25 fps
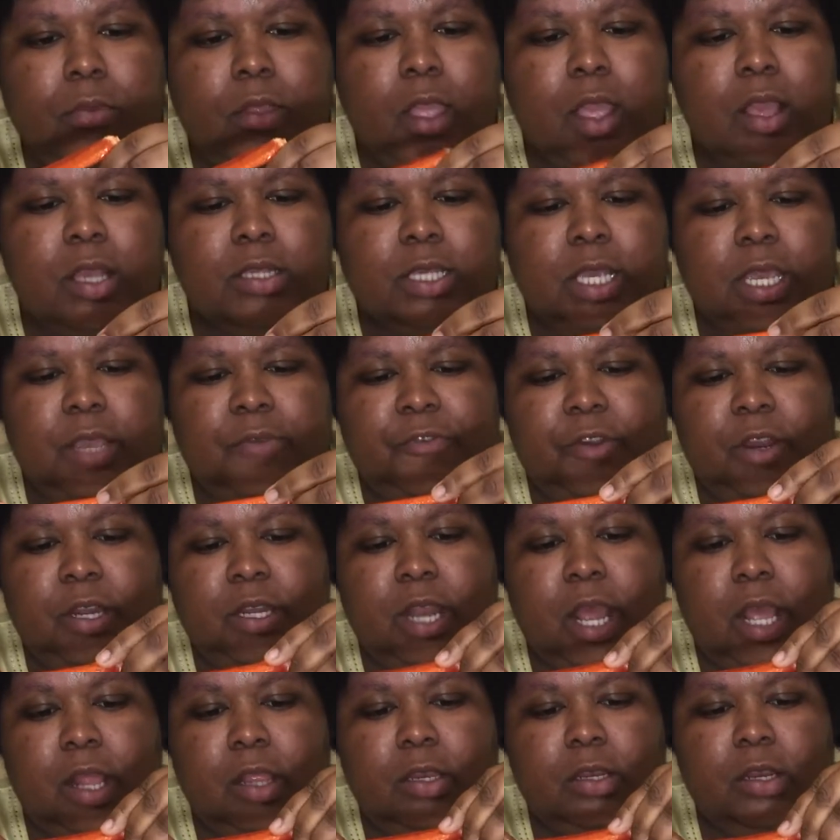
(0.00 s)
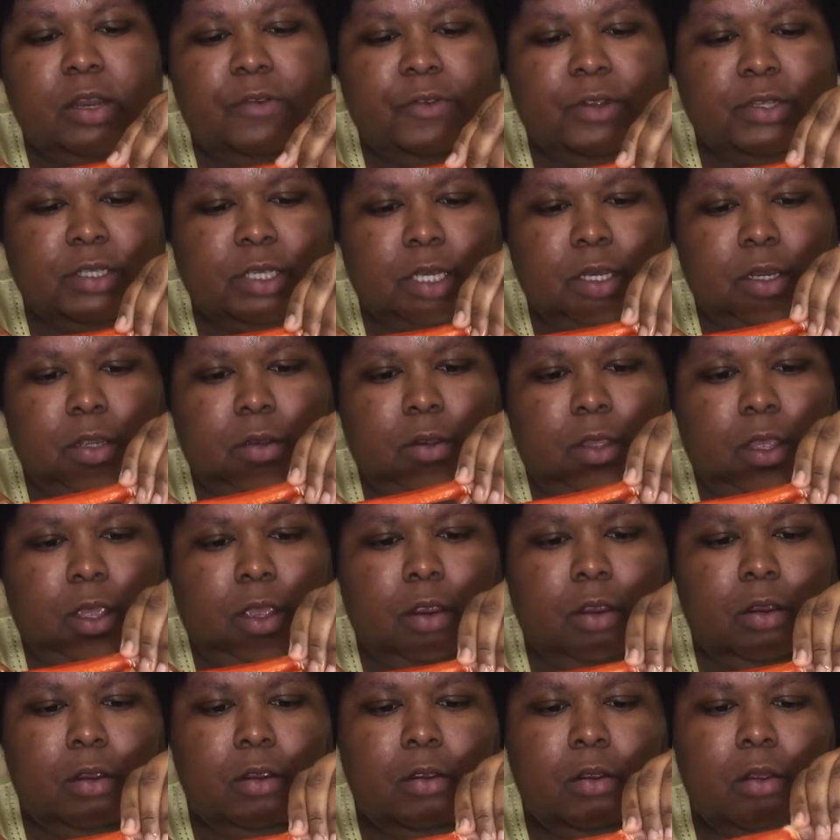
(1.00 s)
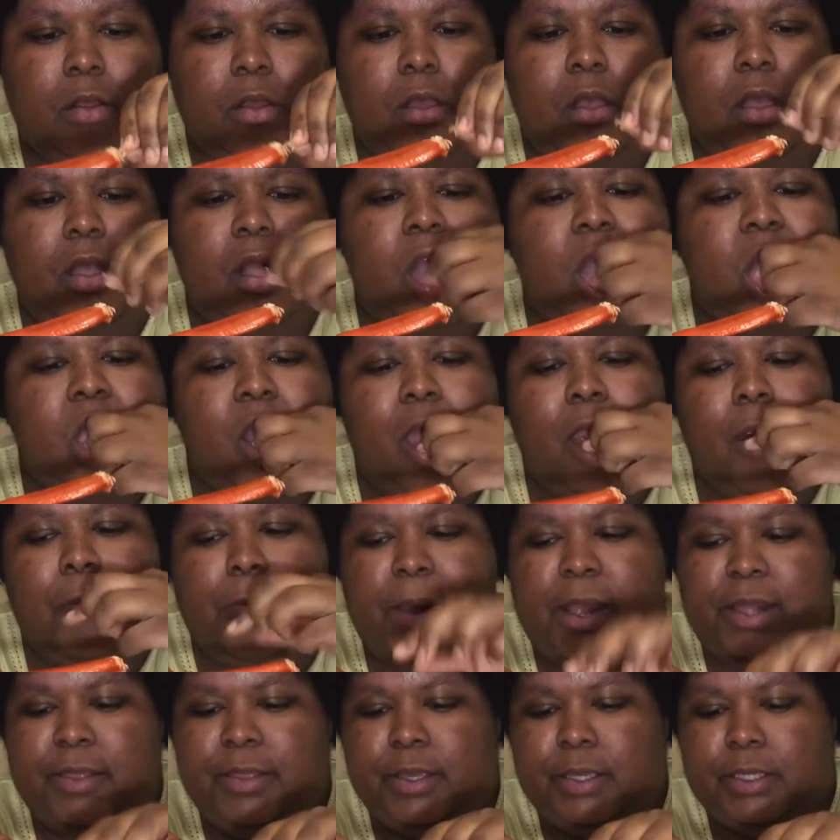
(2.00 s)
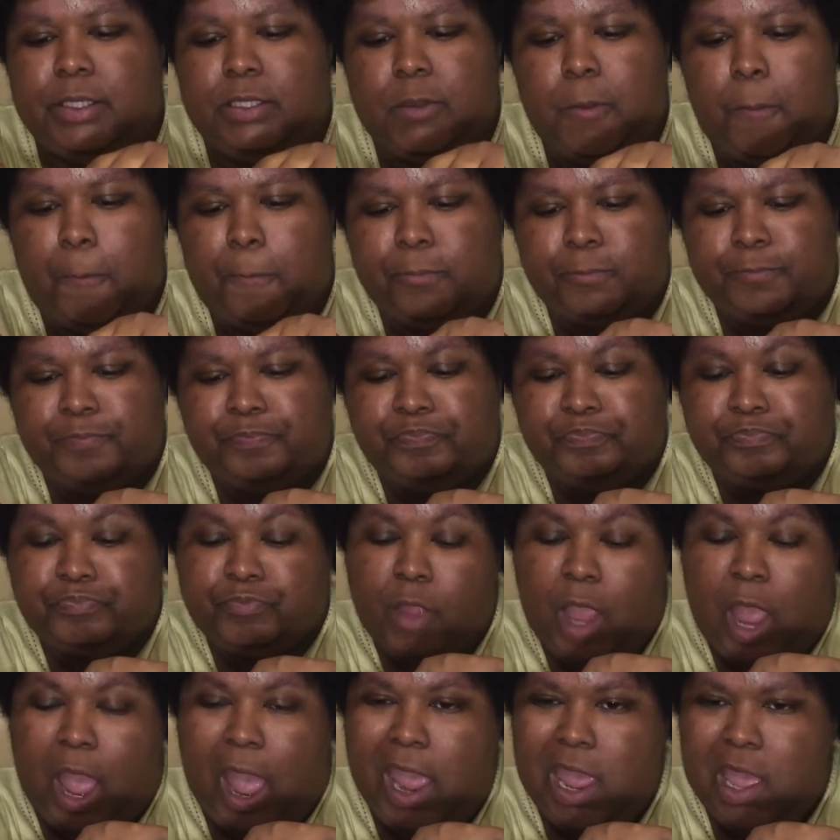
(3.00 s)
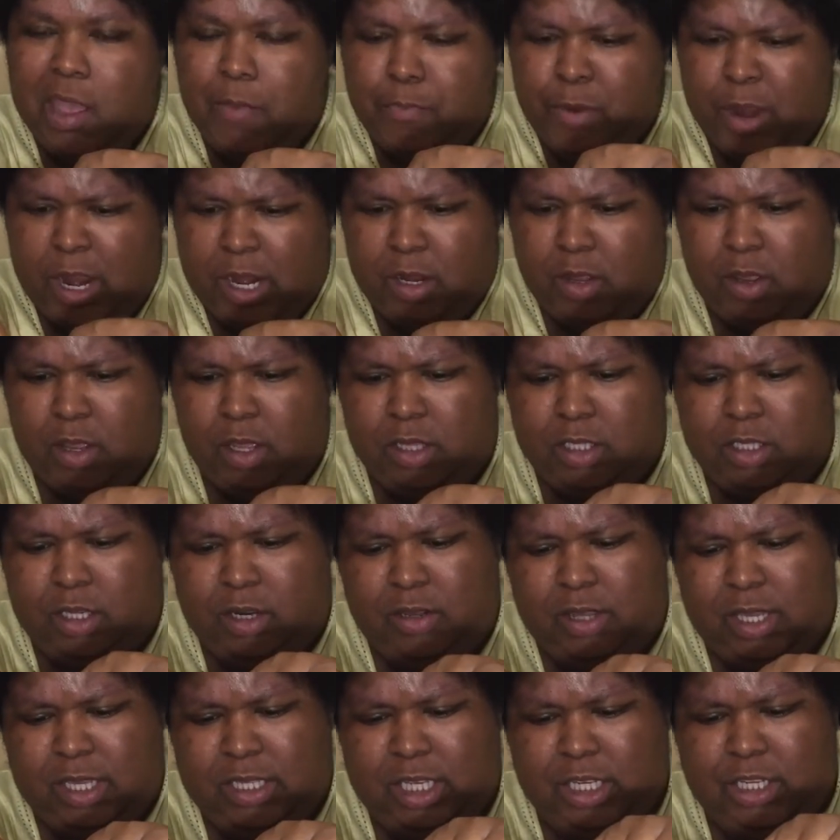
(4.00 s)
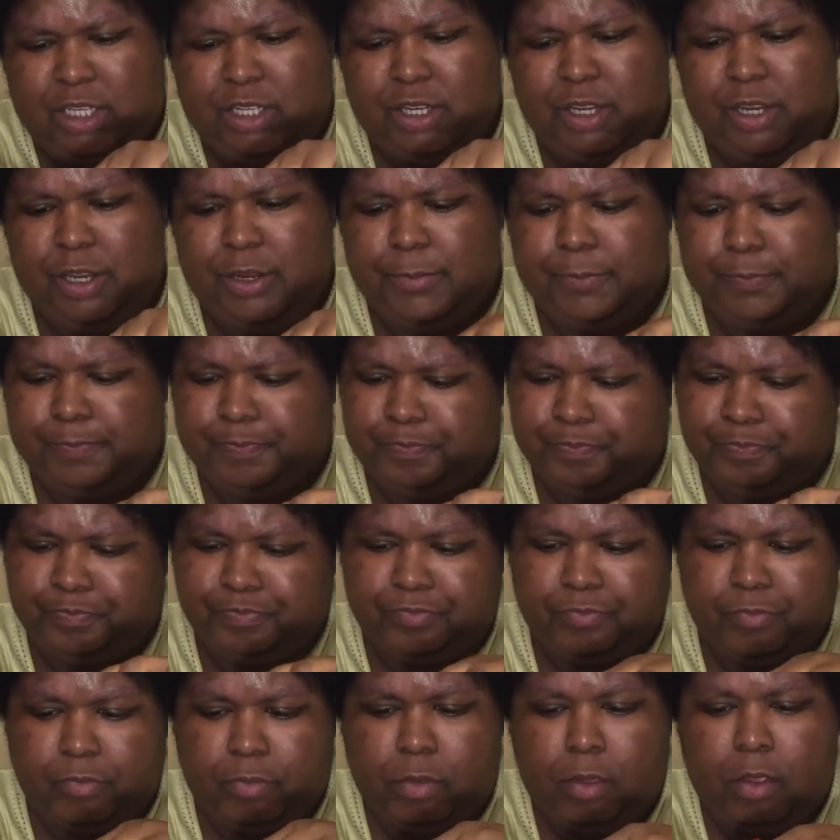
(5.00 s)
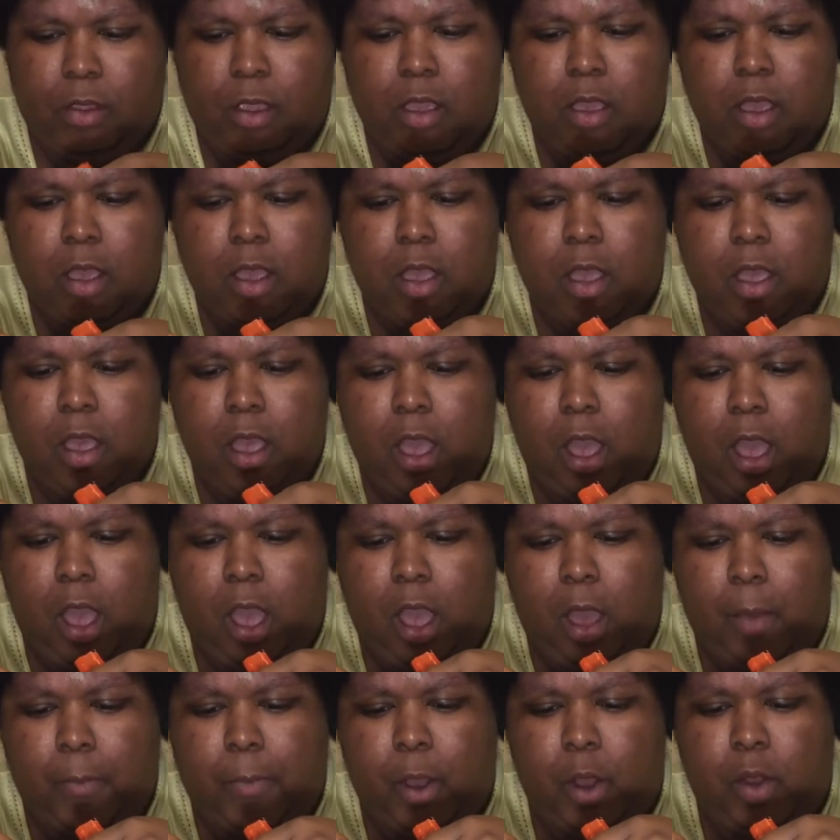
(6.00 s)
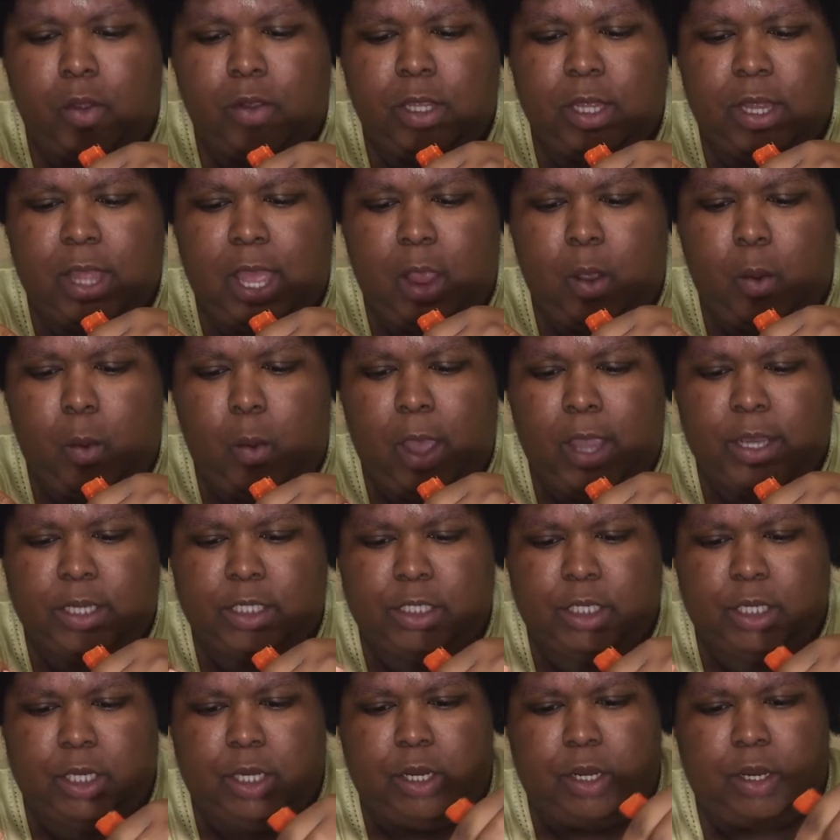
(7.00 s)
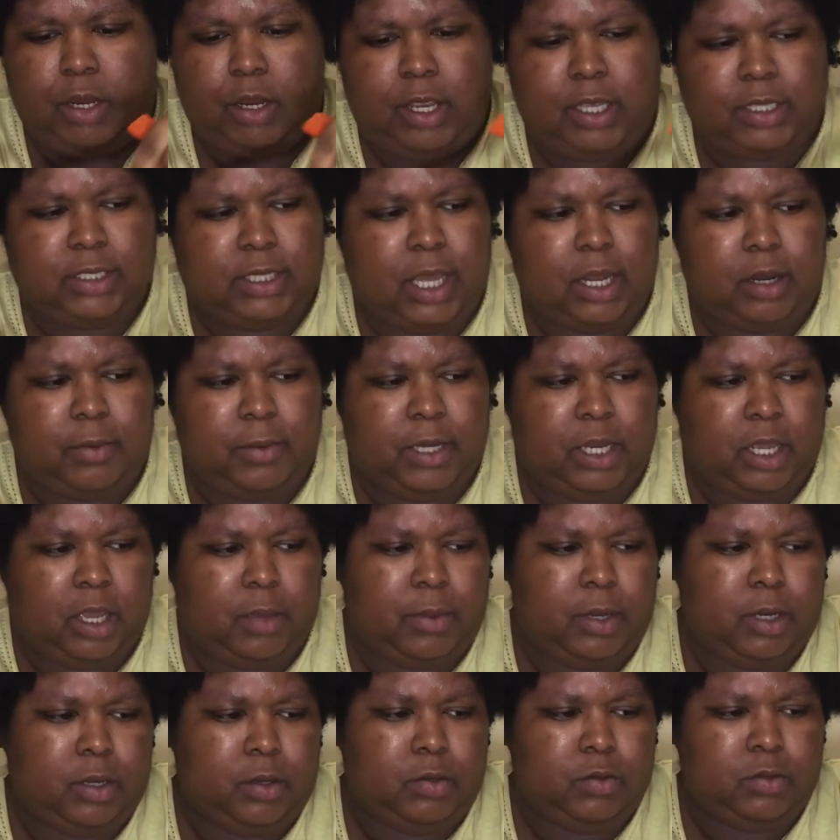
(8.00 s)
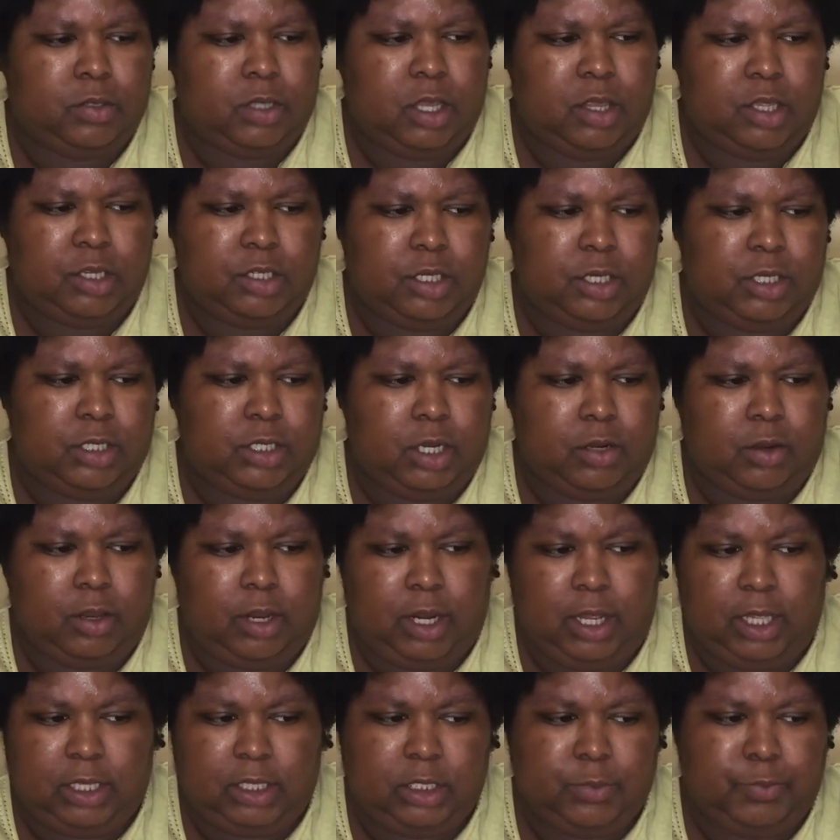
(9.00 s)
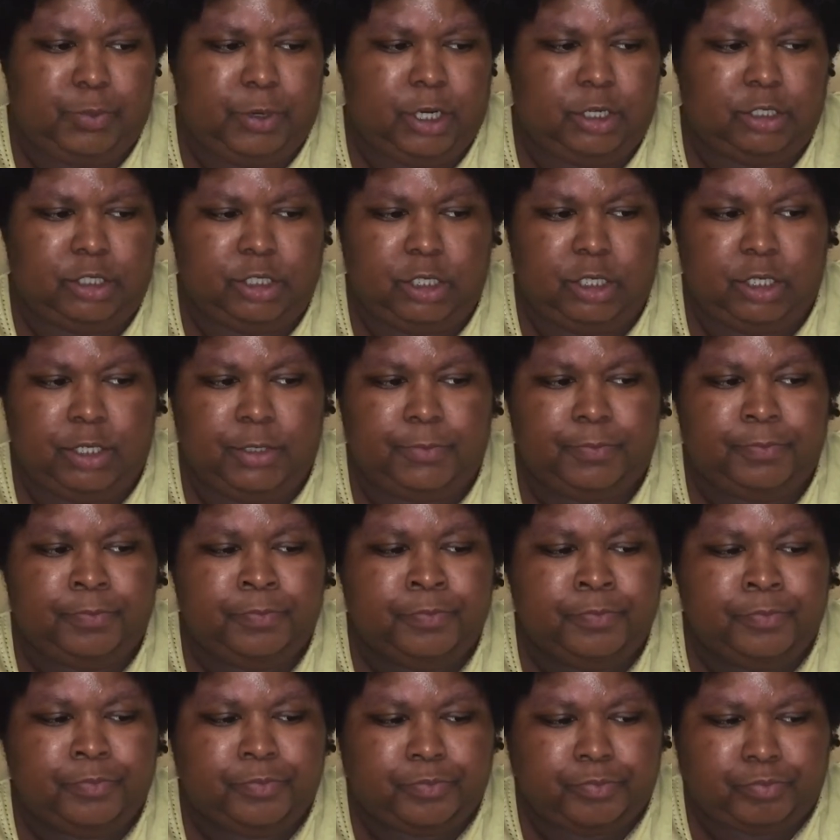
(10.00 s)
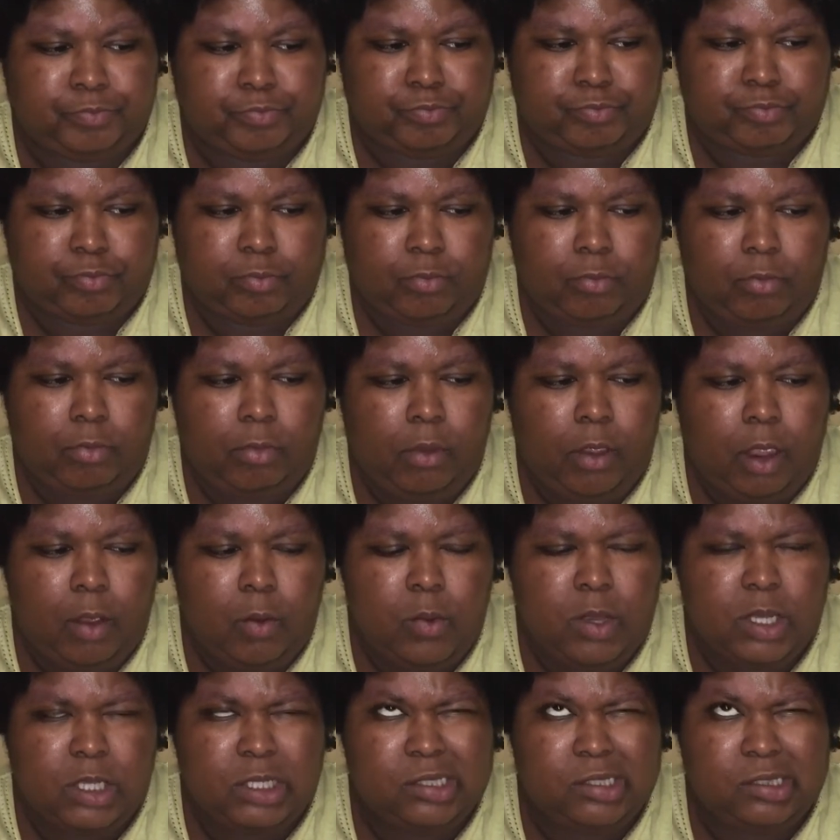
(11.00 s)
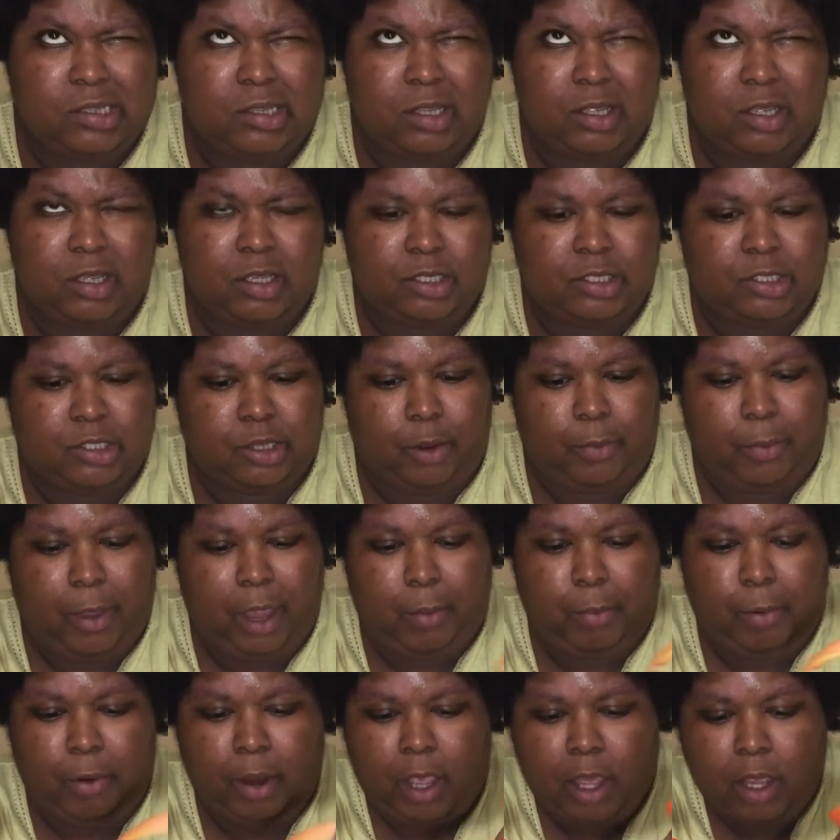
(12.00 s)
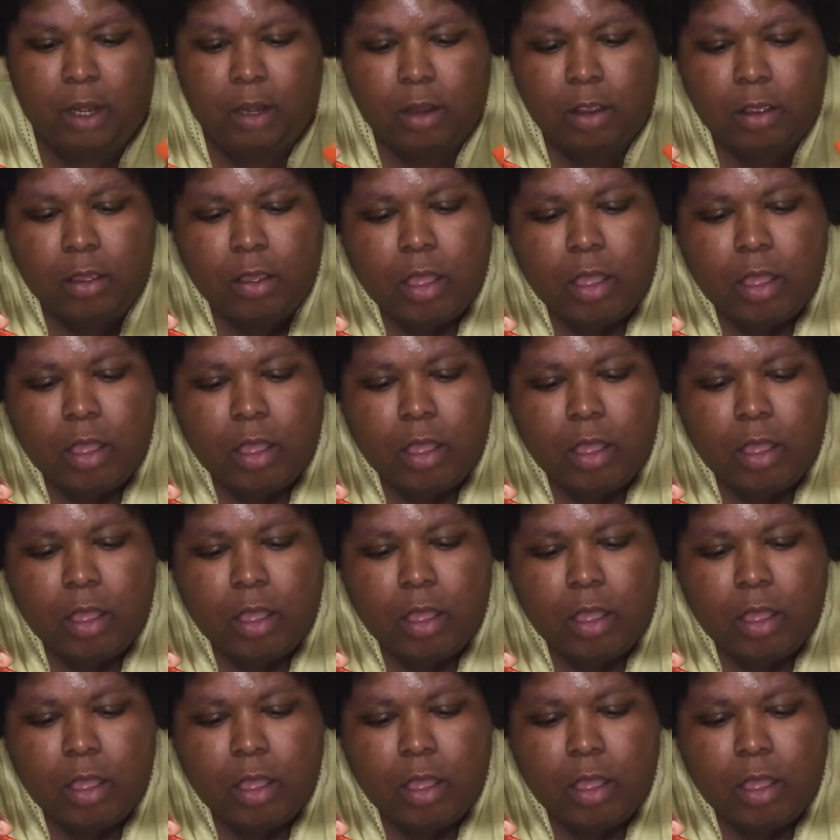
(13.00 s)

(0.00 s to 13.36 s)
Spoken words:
I was like, for $1 difference, I don't care. I'll buy this. I am brand loyal to certain things like sugar. But only like white sugar has got to be Domino's. Other sugars I don't care. Like this brown sugar was the Cermak brand.